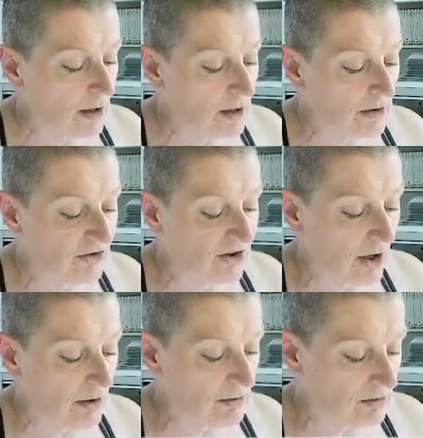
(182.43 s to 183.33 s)

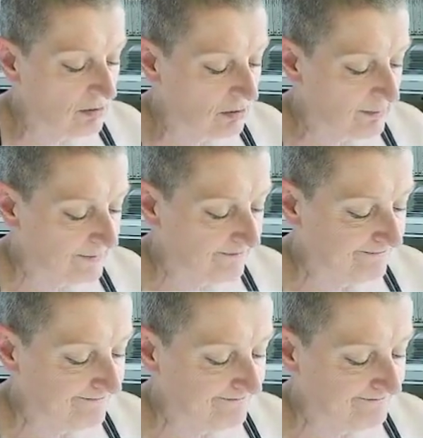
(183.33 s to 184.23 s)
So
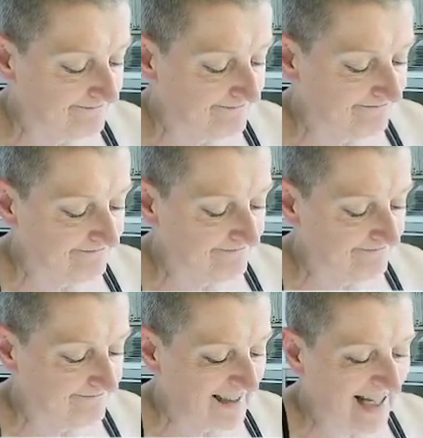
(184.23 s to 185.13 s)

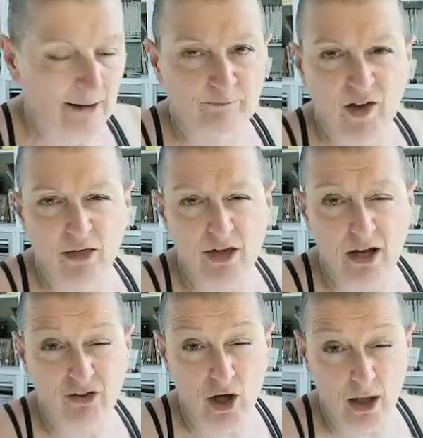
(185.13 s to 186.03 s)
yeah, I think
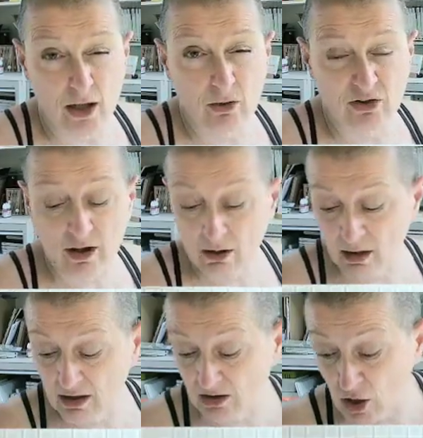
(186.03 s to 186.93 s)
if you're going to use it, you
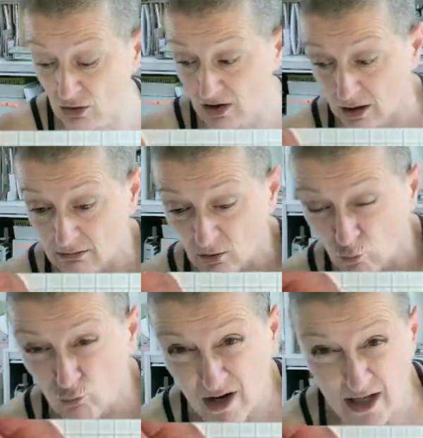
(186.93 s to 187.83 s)
need to use it
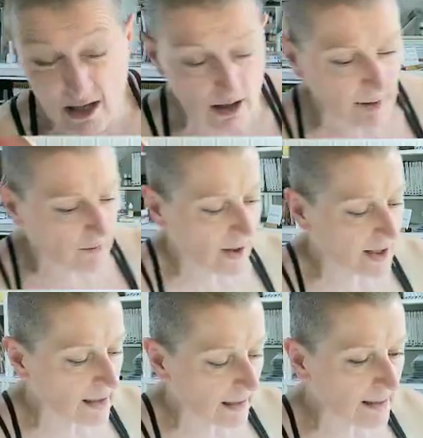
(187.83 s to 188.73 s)
reasonably
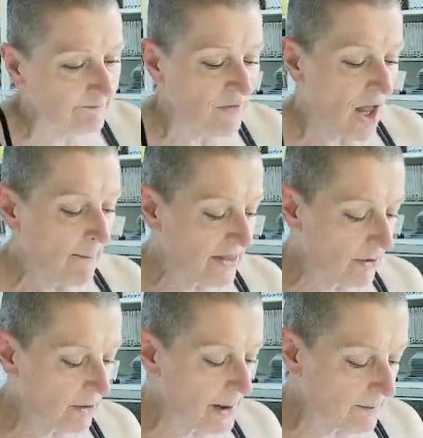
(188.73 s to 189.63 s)
regularly. But there
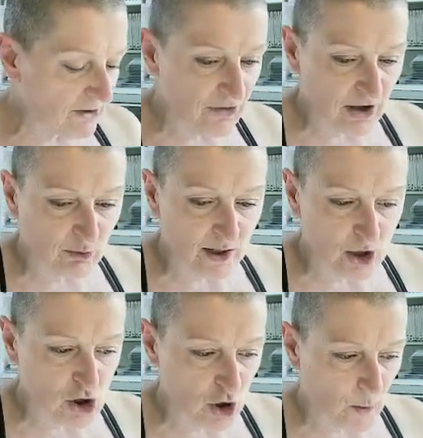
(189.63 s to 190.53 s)
are a number of things we
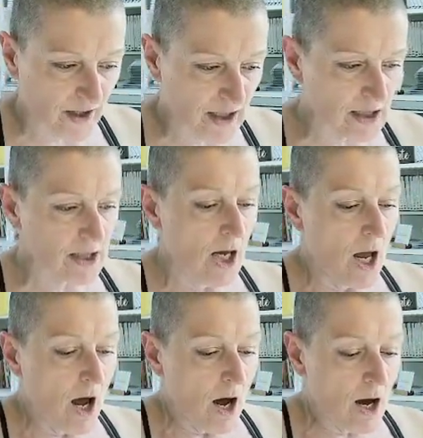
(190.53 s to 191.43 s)
can do with it.
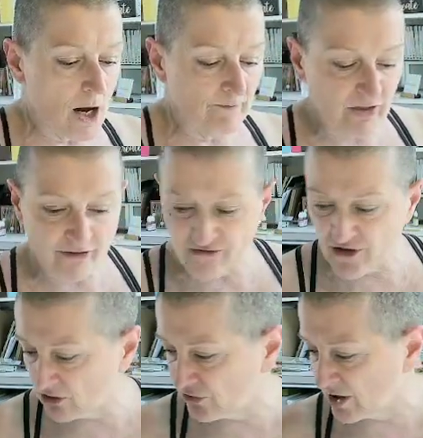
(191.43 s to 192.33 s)
The
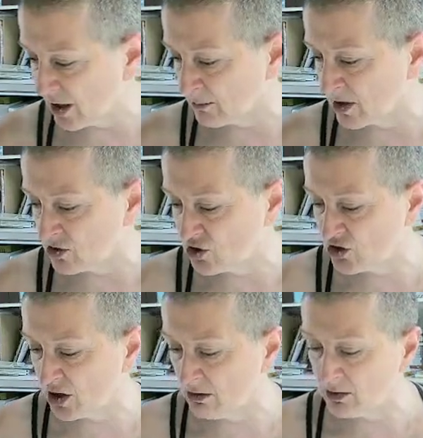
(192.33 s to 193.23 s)
first thing I'm going to
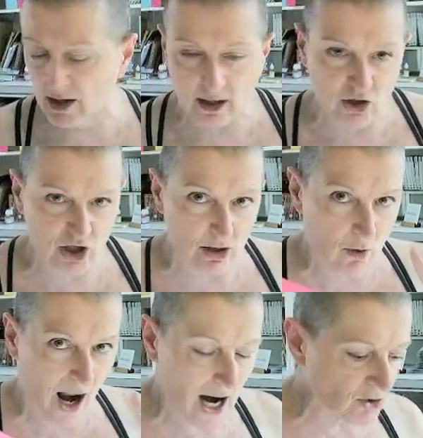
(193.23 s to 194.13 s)
show you, and I'm going to show you
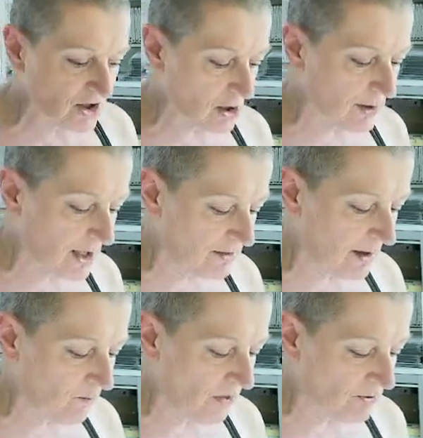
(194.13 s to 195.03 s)
how to do it and
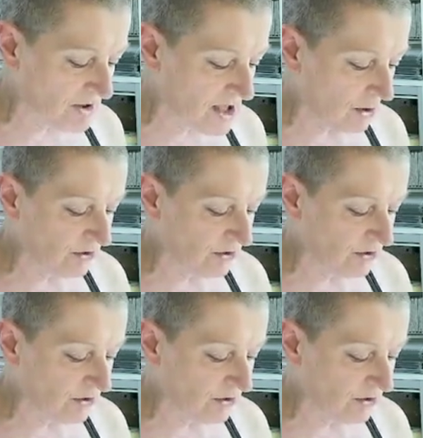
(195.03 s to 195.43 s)
then the result.